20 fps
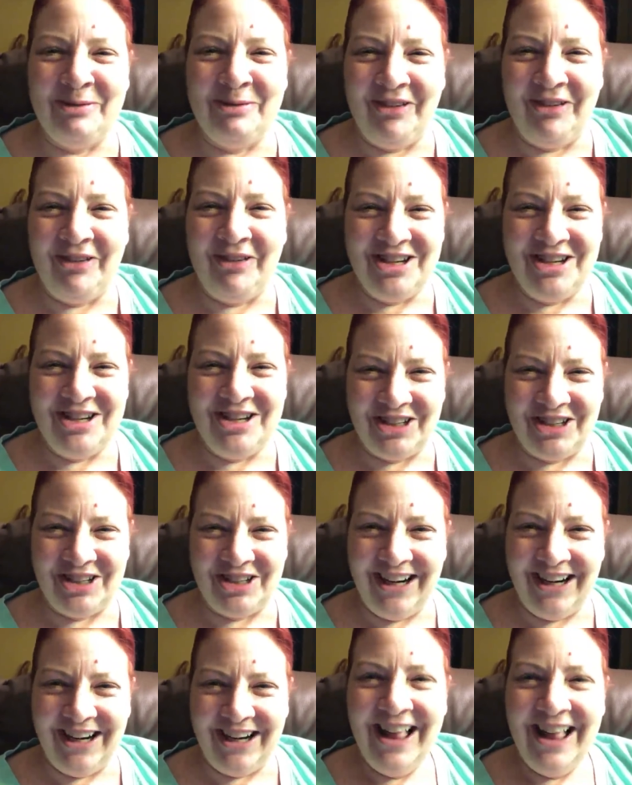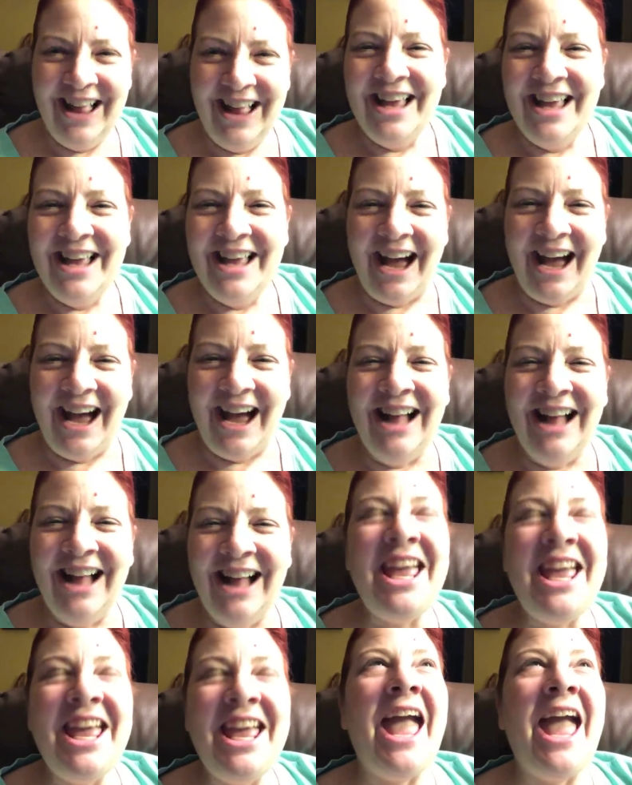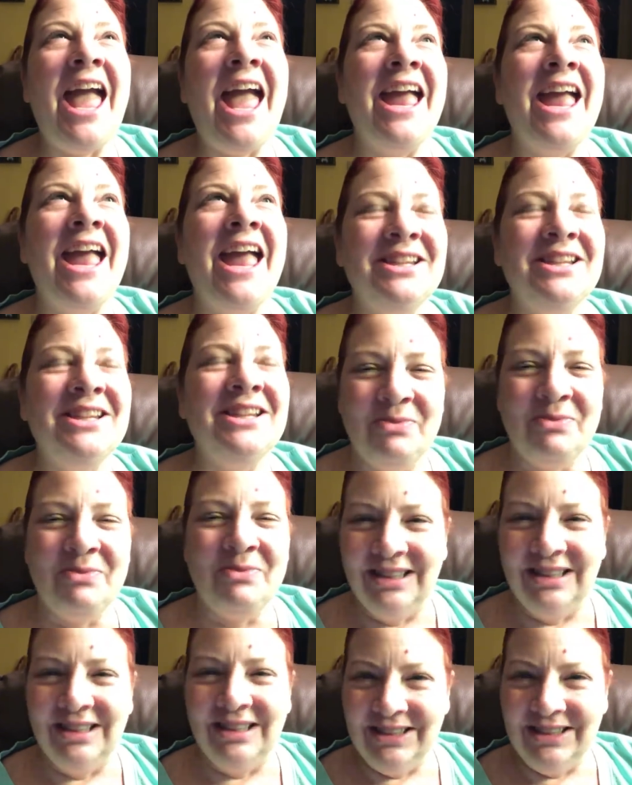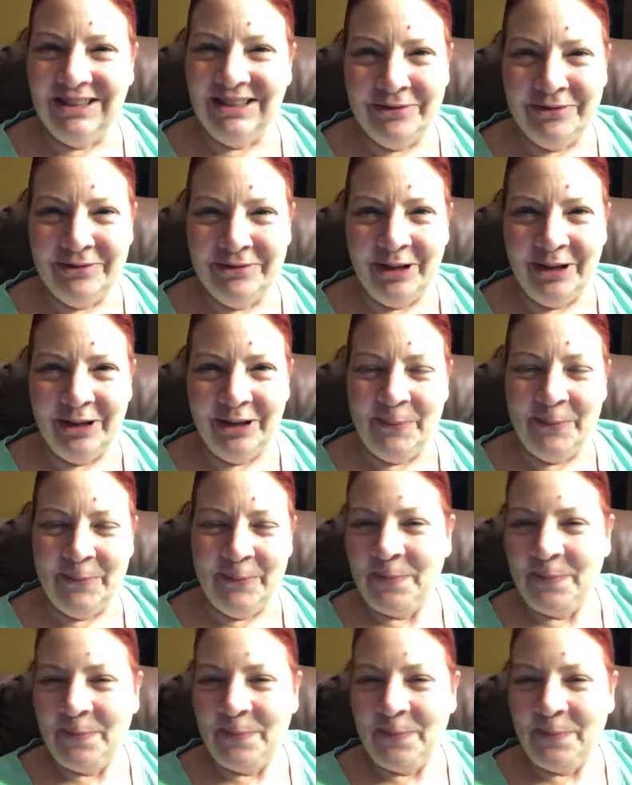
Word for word: Frasier. Yeah, Ollie hates when you film.